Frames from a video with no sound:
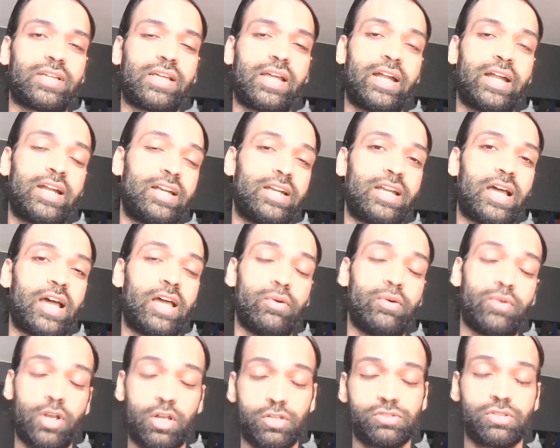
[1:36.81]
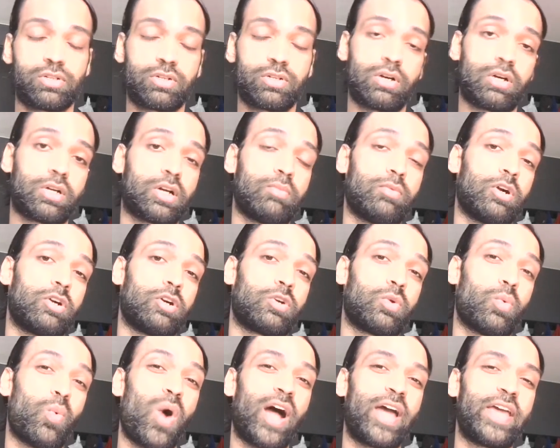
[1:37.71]
And I will also talk about
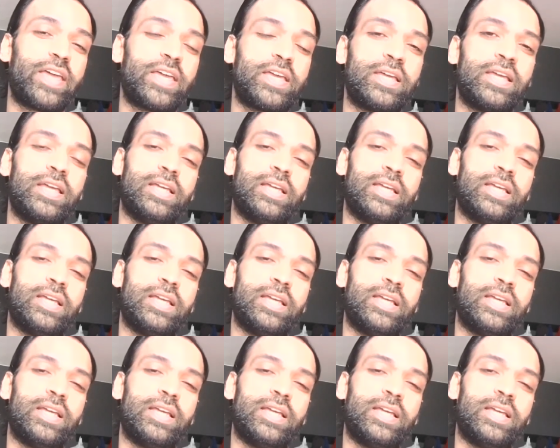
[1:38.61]
why